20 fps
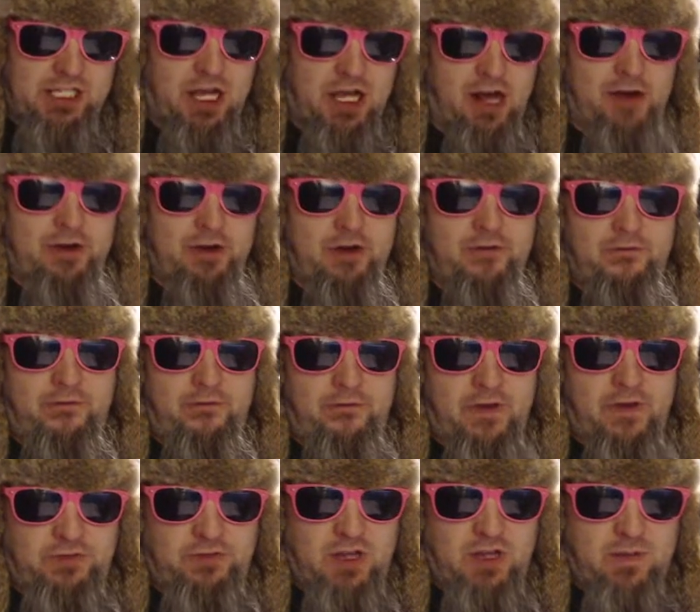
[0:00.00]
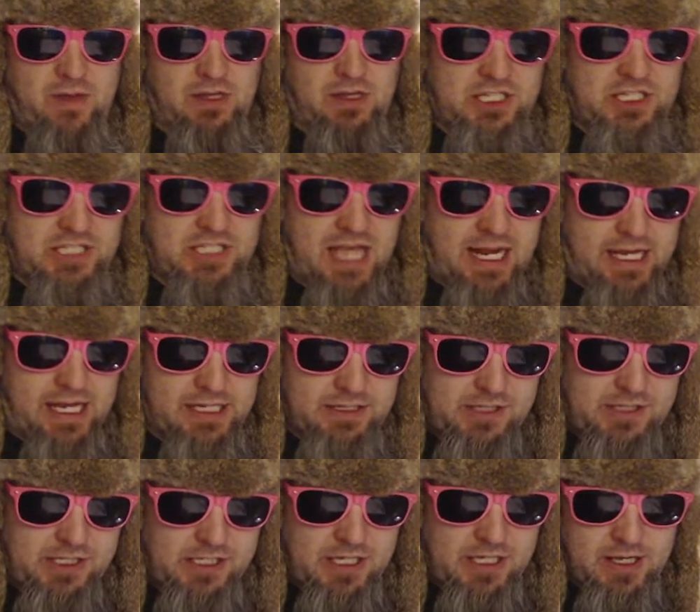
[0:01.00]
150
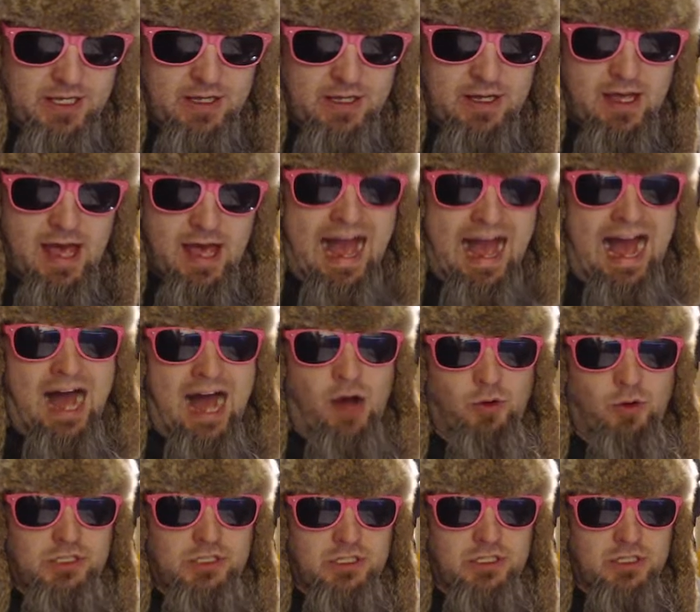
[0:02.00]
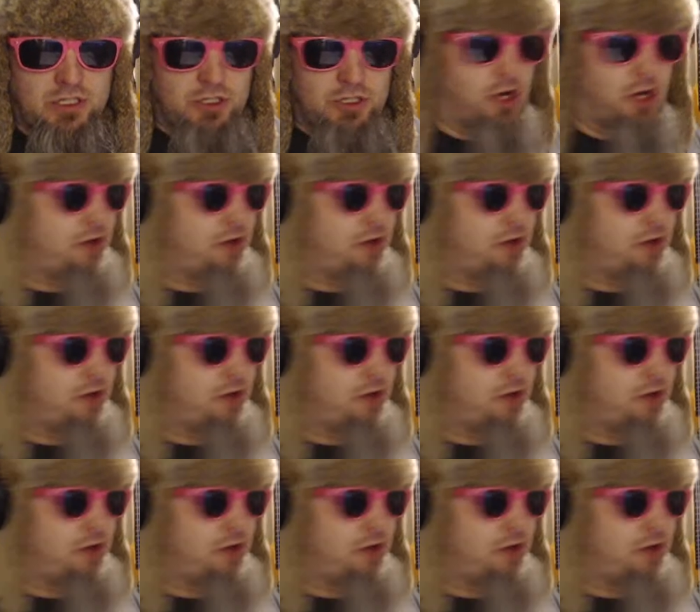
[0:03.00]
milliseconds out to